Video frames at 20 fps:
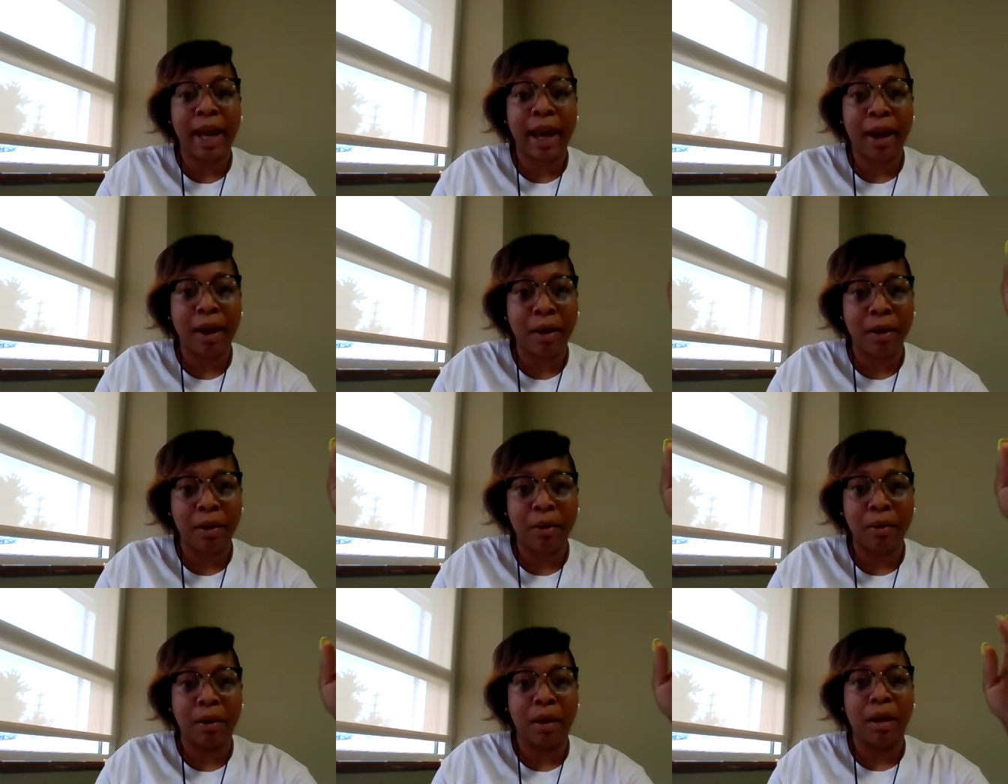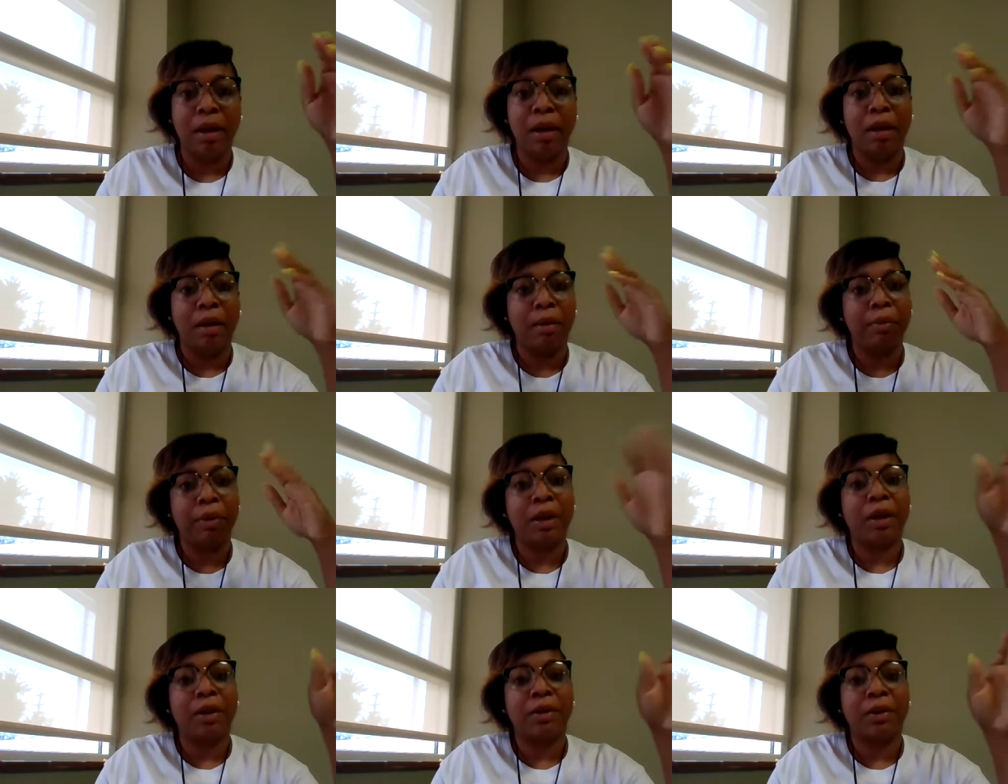now.
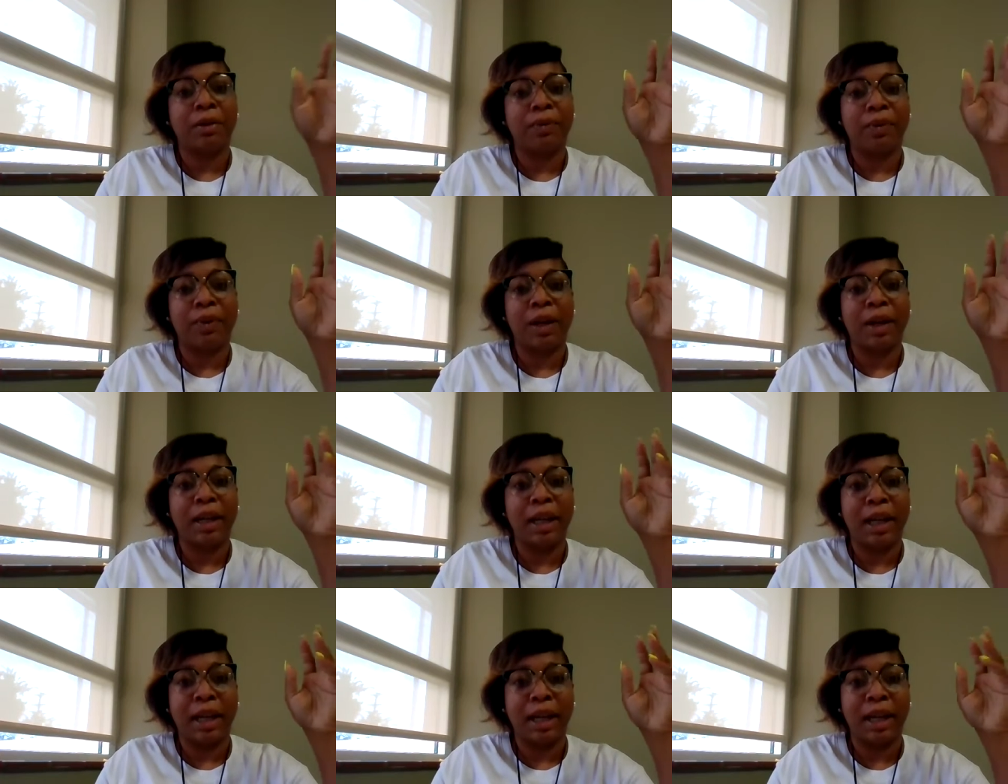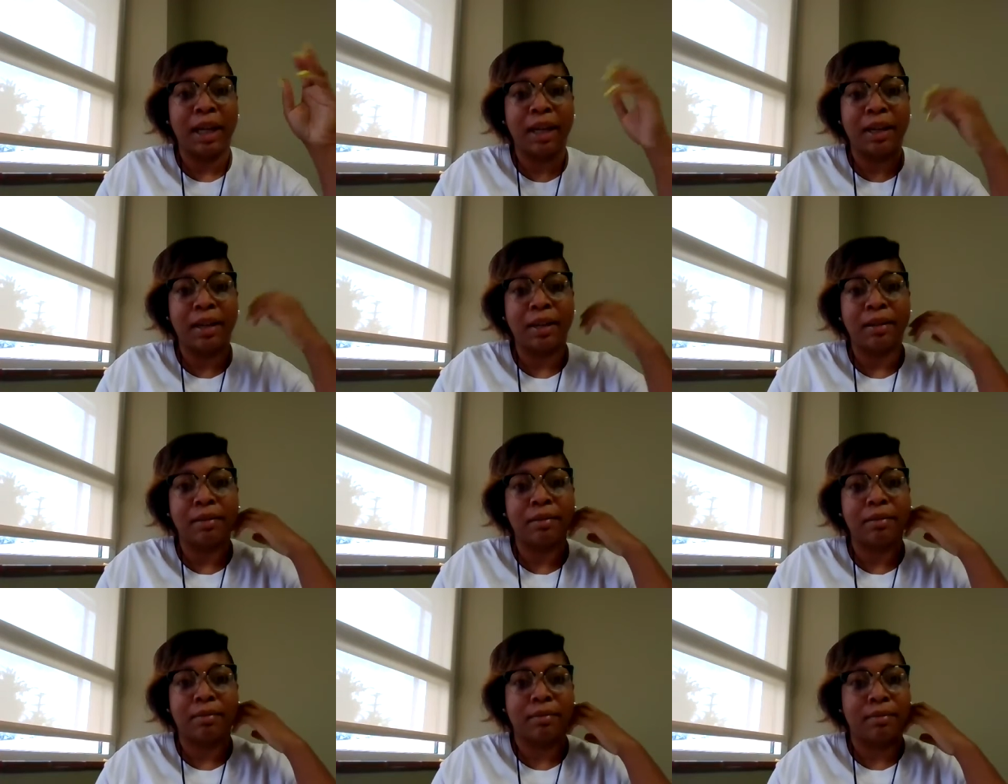But on the
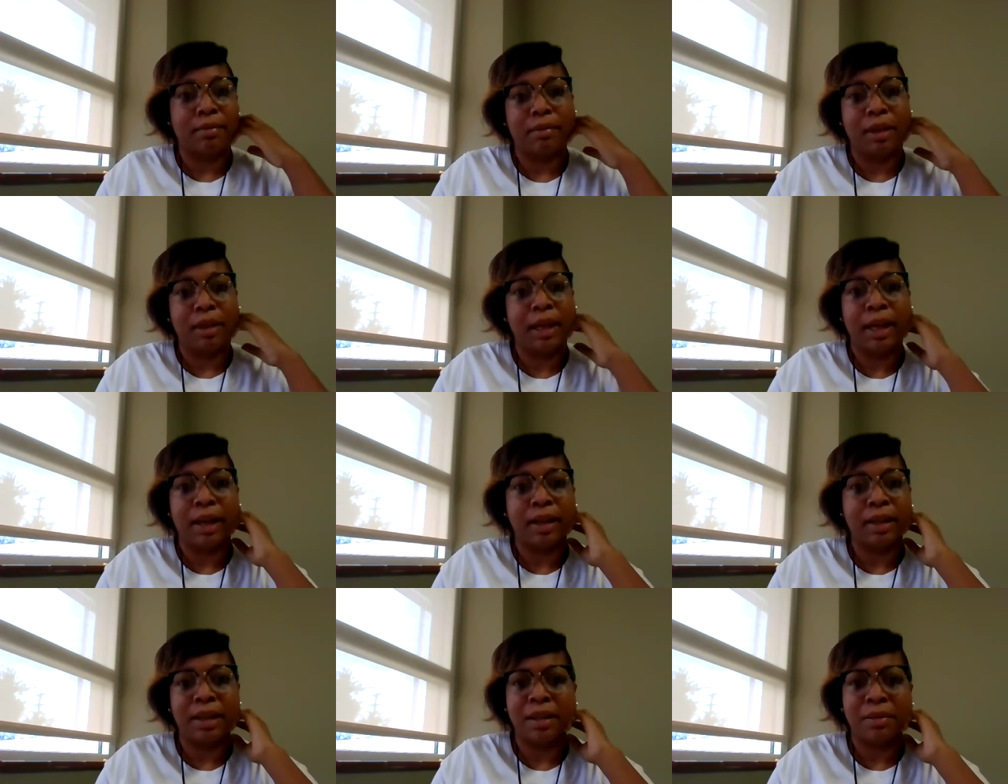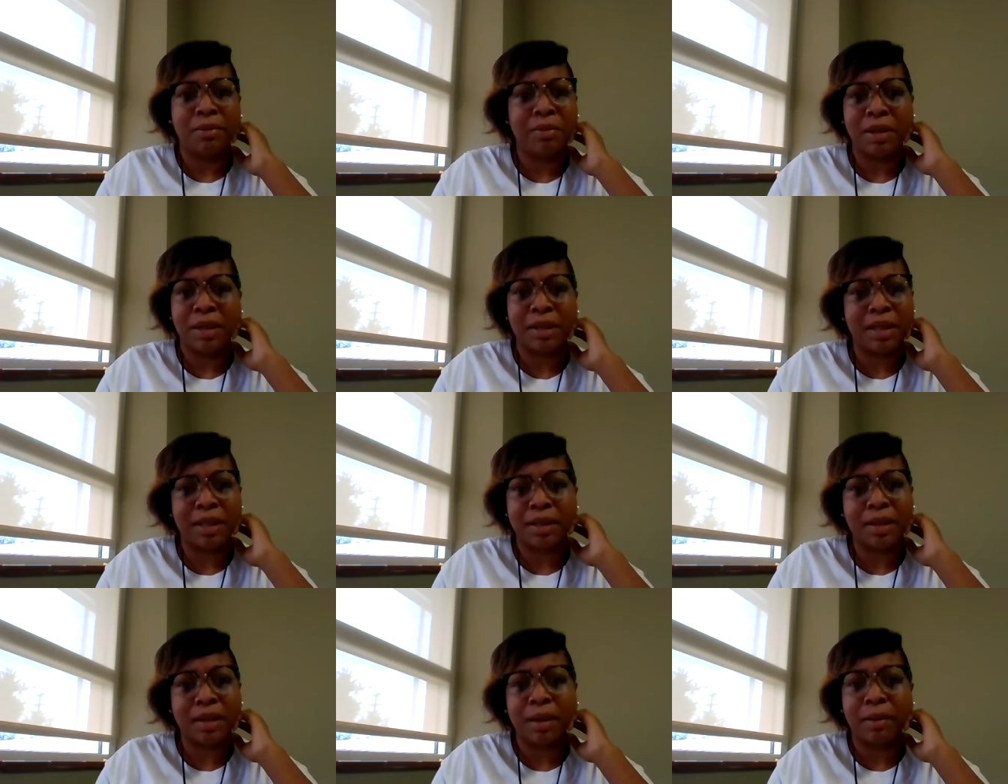end, yeah, that
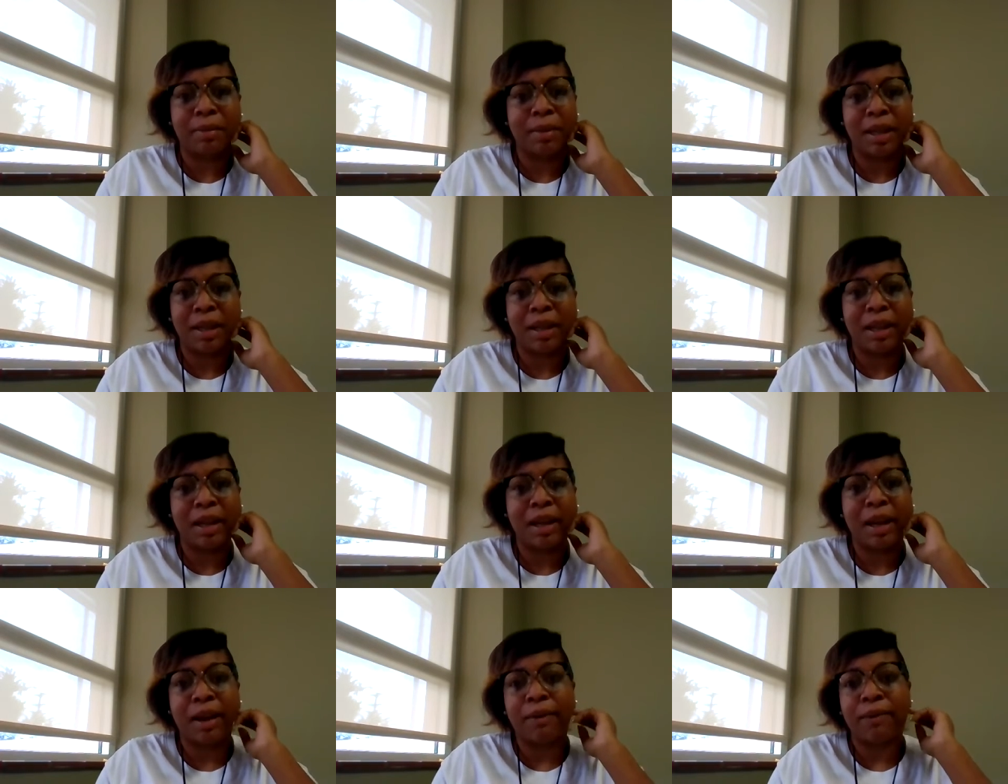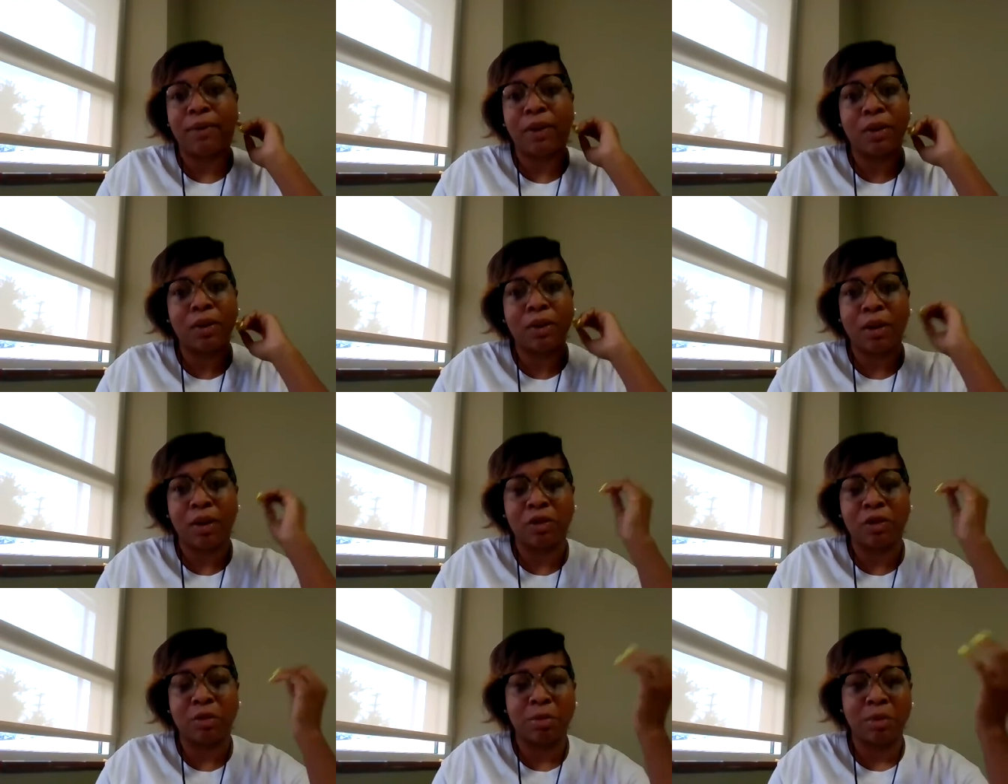wasn't something that I
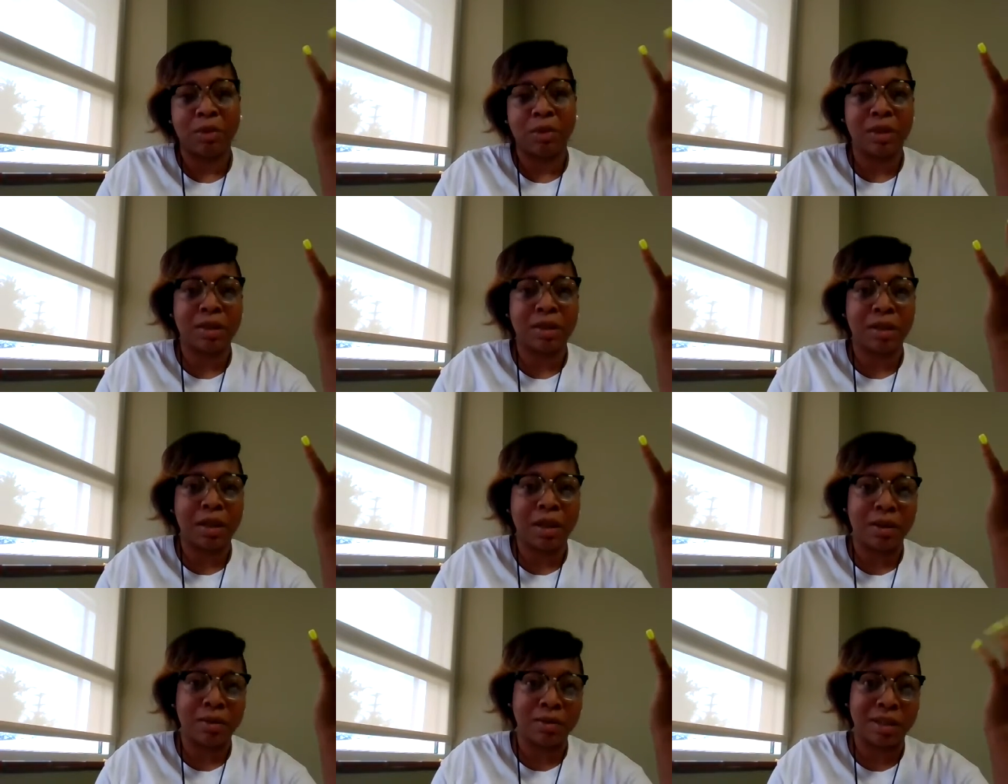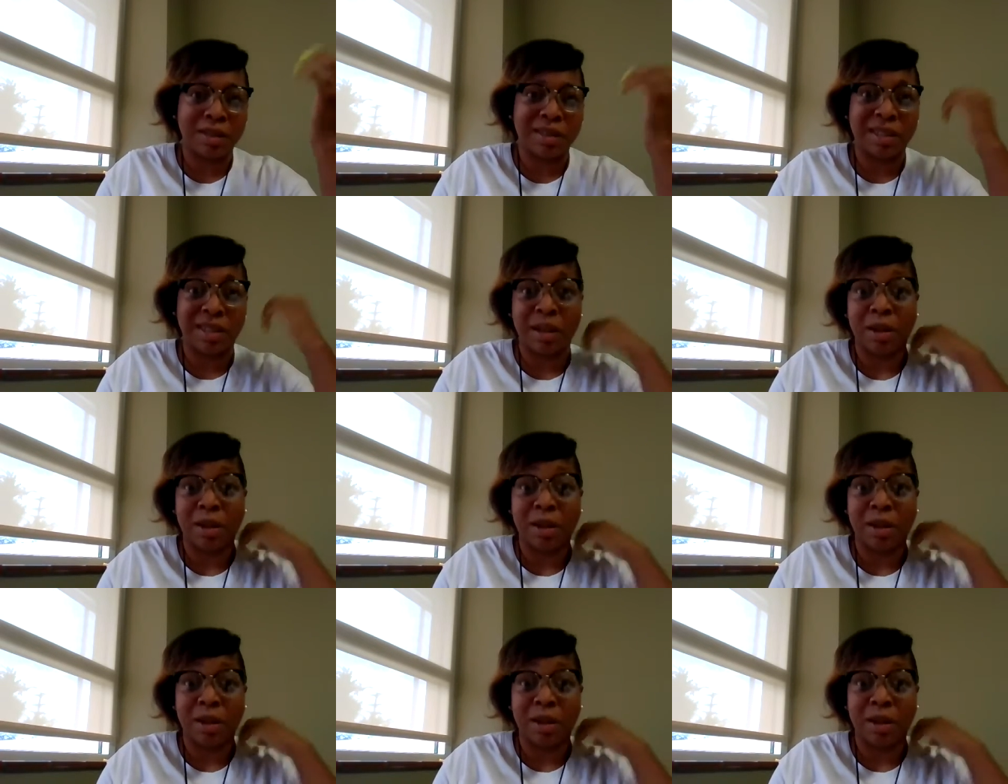felt comfortable disclosing.